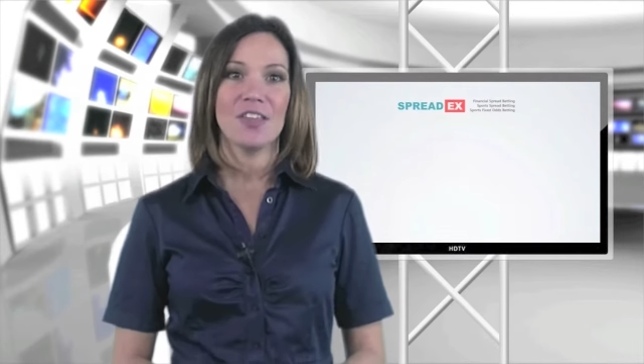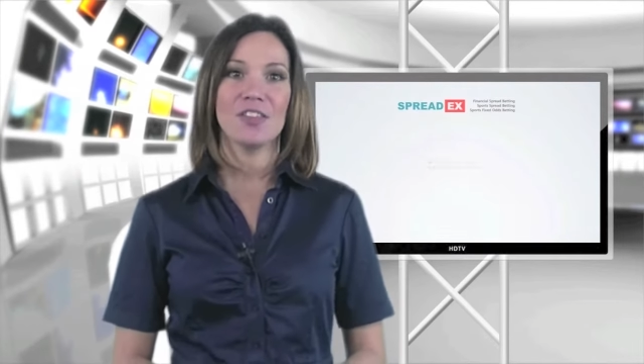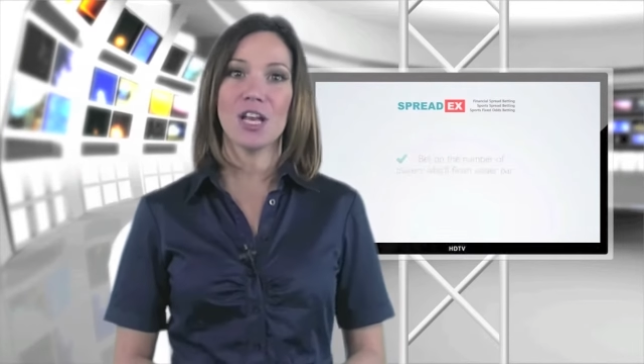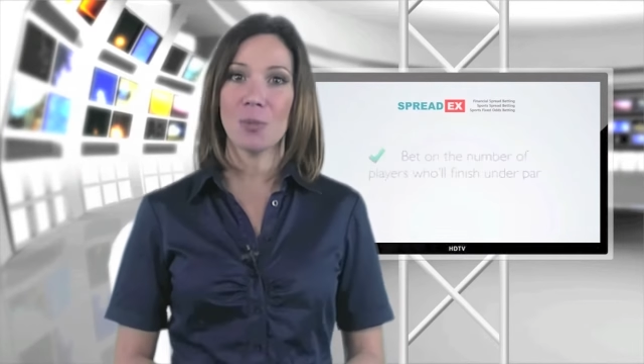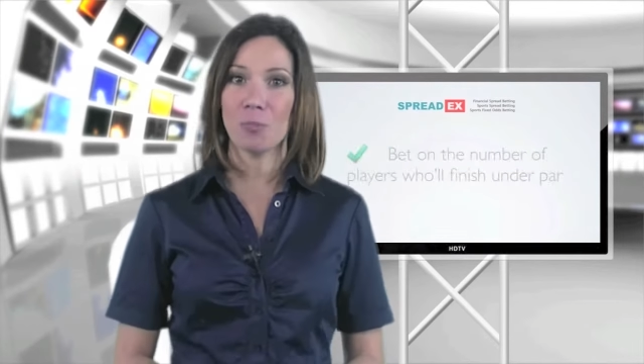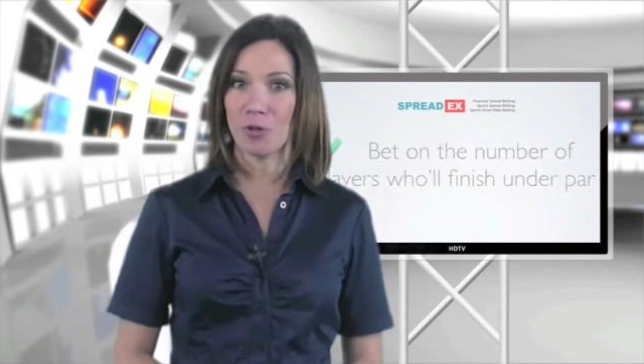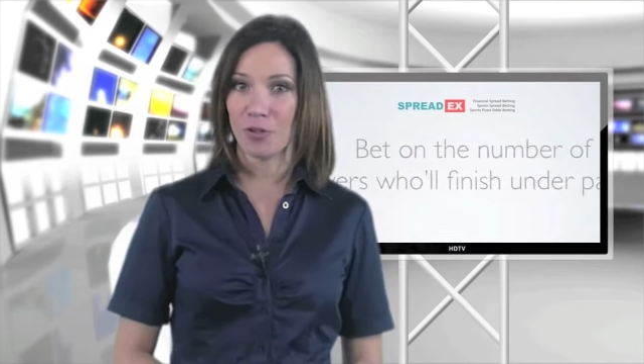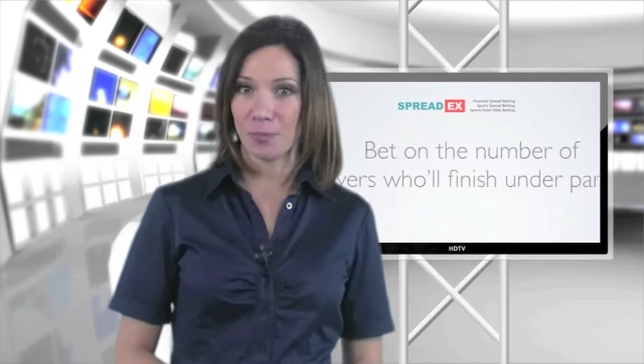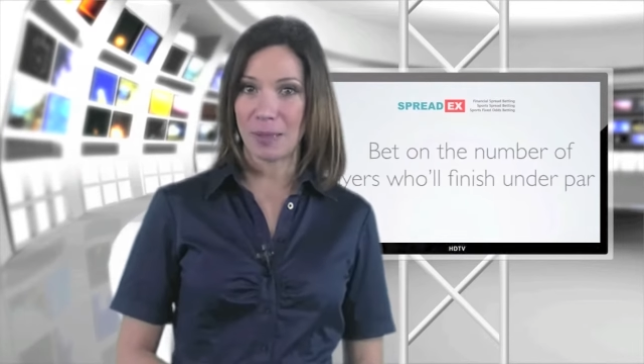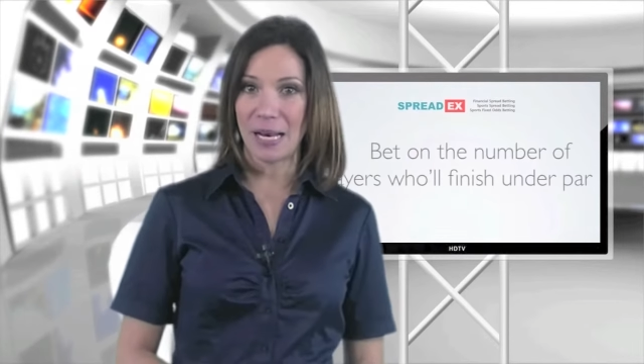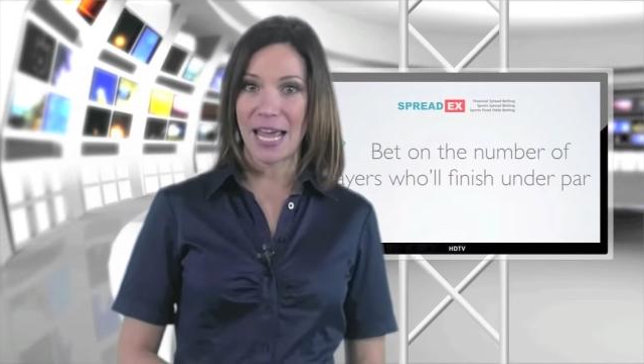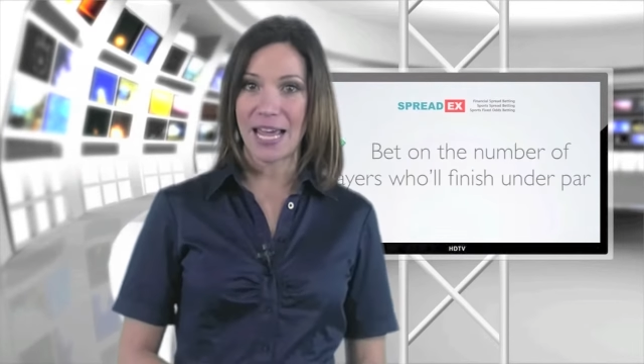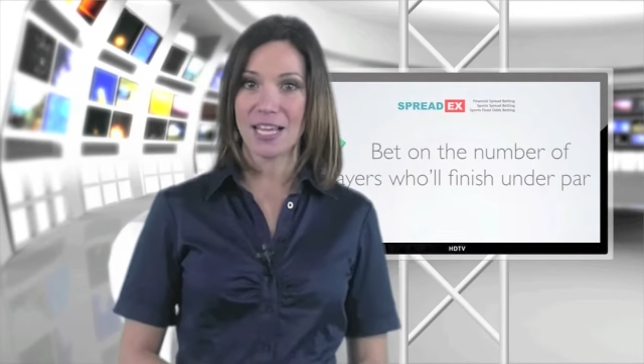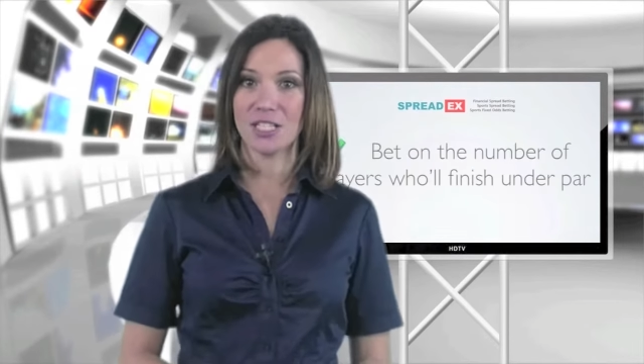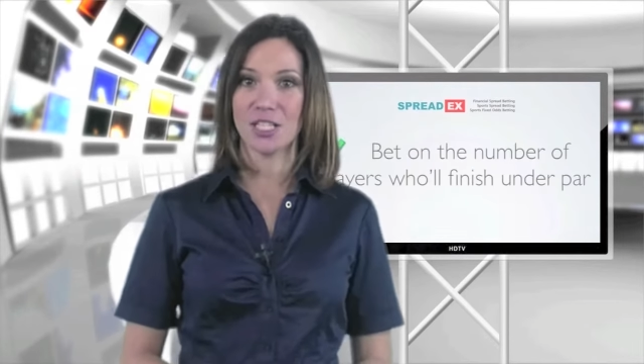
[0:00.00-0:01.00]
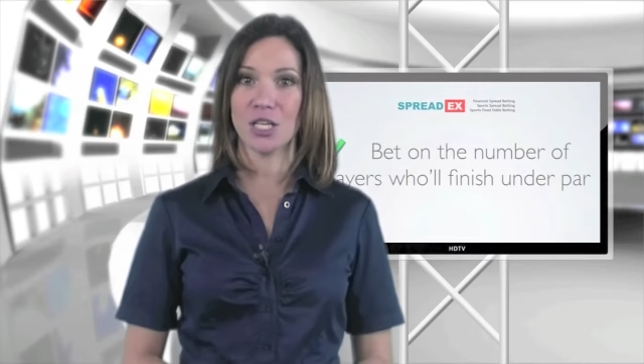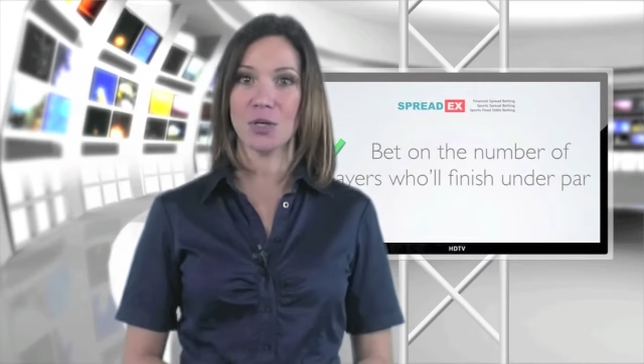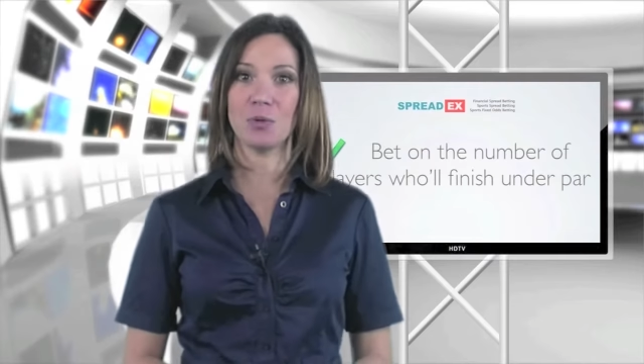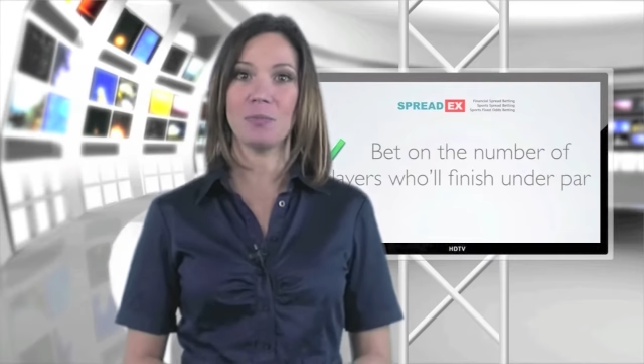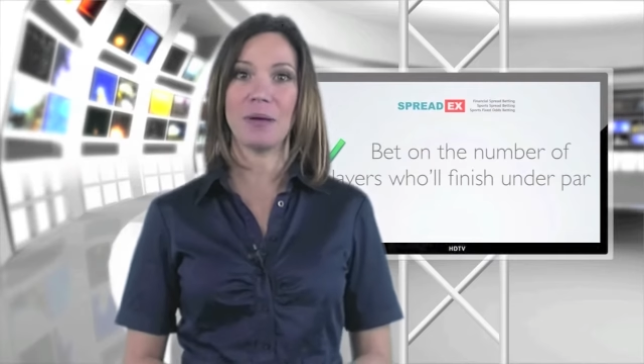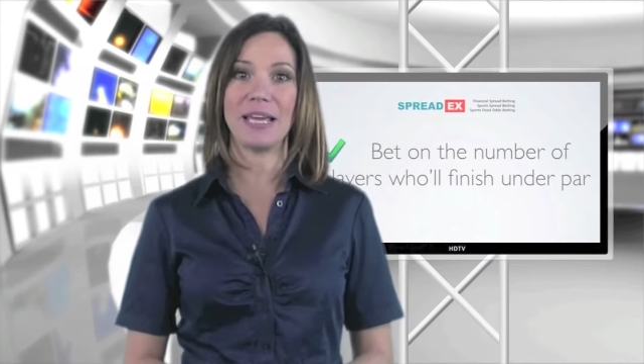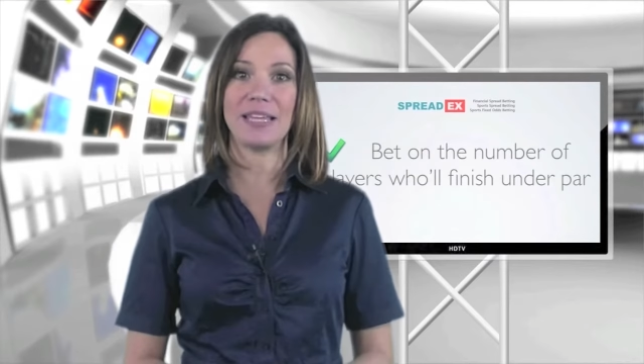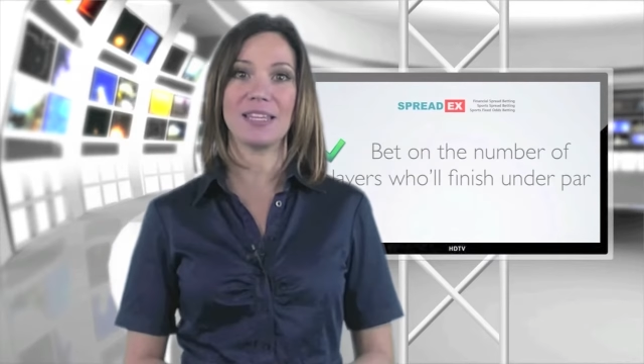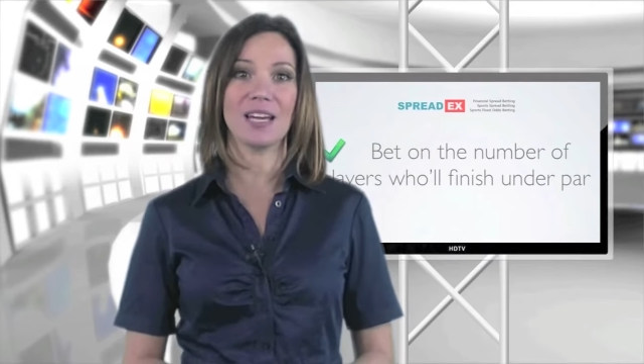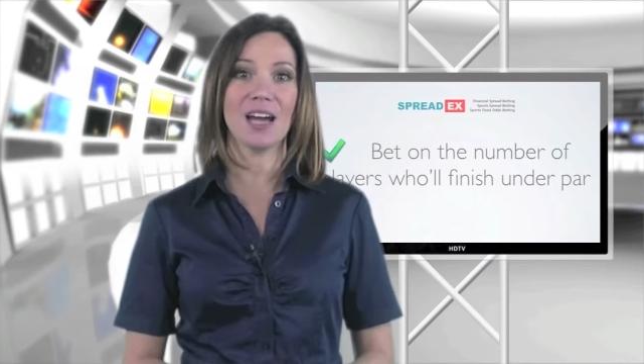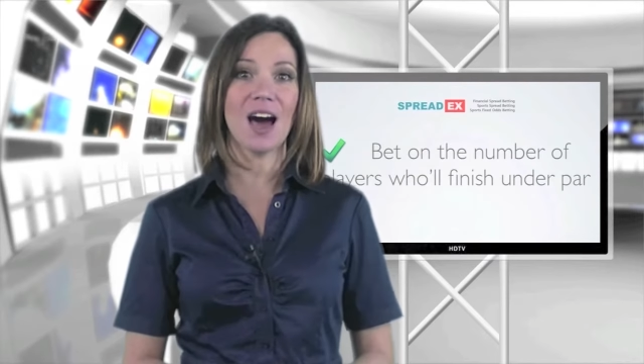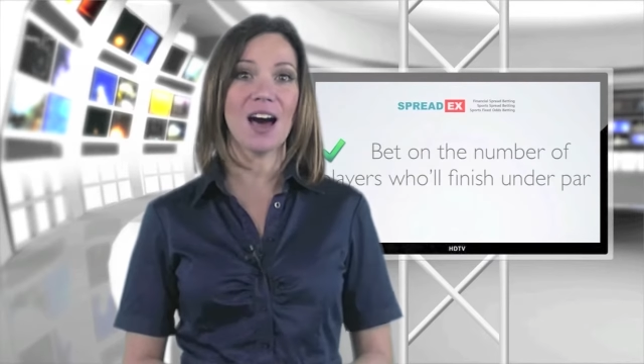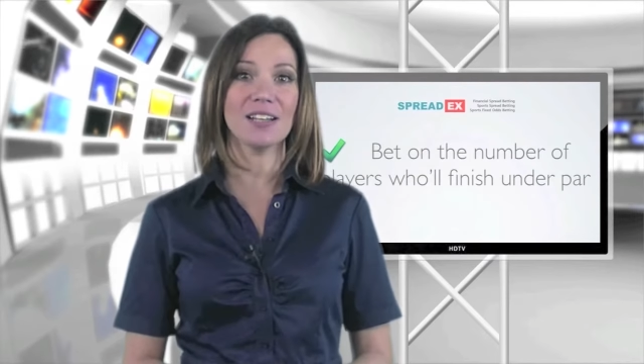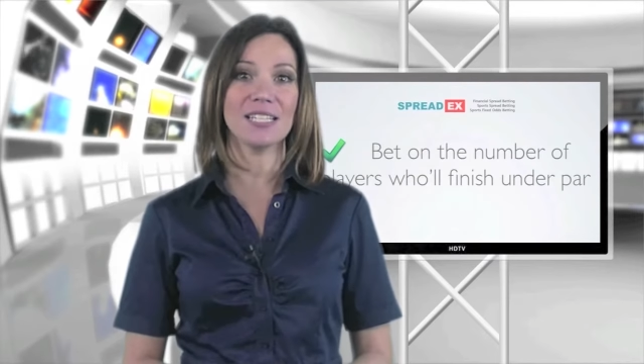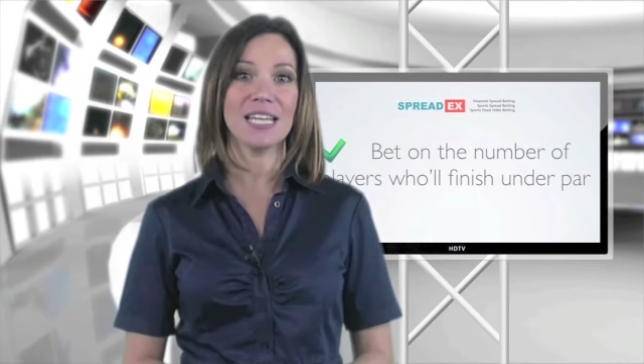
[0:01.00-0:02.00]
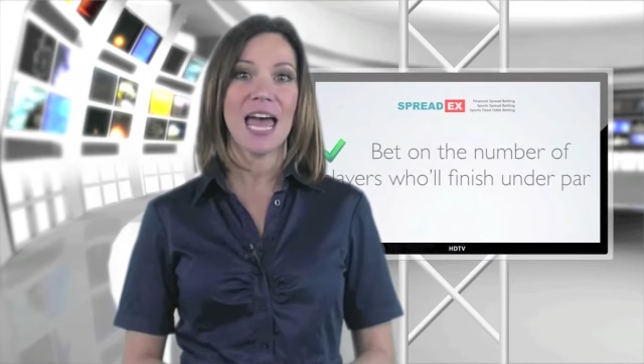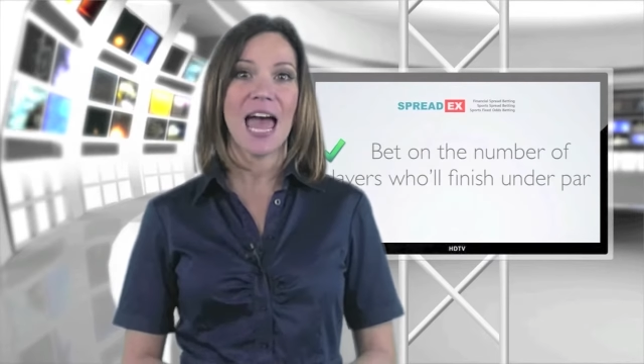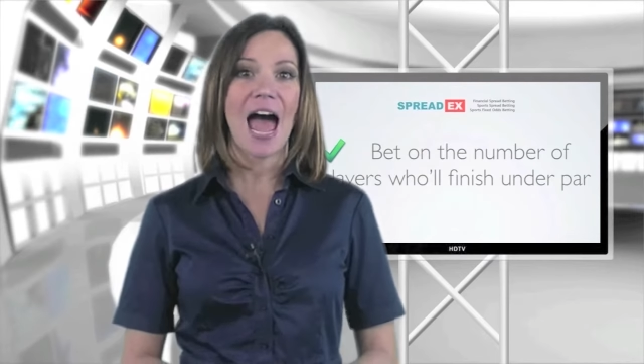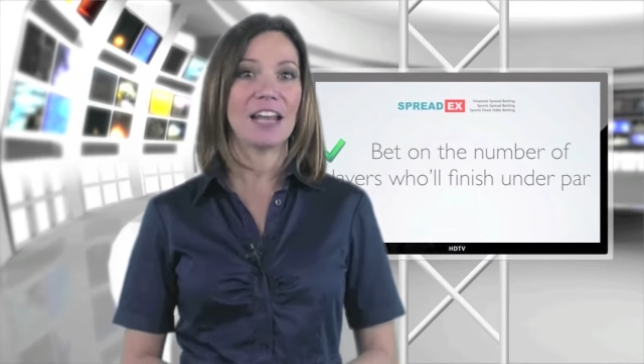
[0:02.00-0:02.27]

the number of players who will make the cut